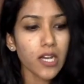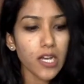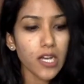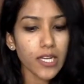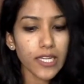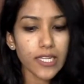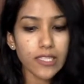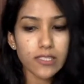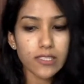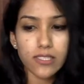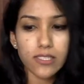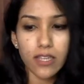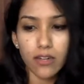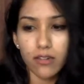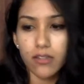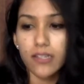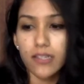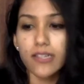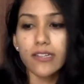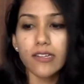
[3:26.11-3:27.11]
He is
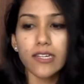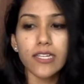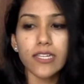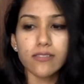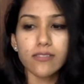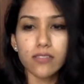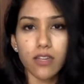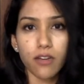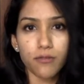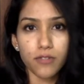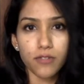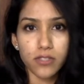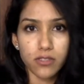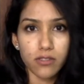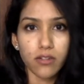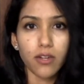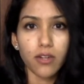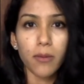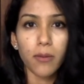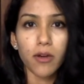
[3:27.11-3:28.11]
suddenly released after a
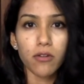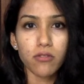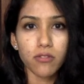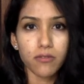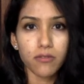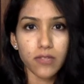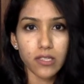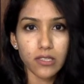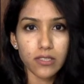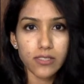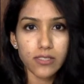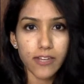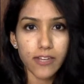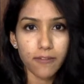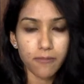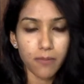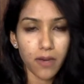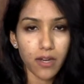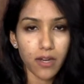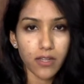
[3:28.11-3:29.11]
certain amount of years have
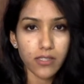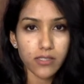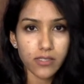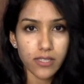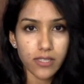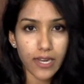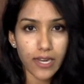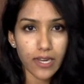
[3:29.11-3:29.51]
passed,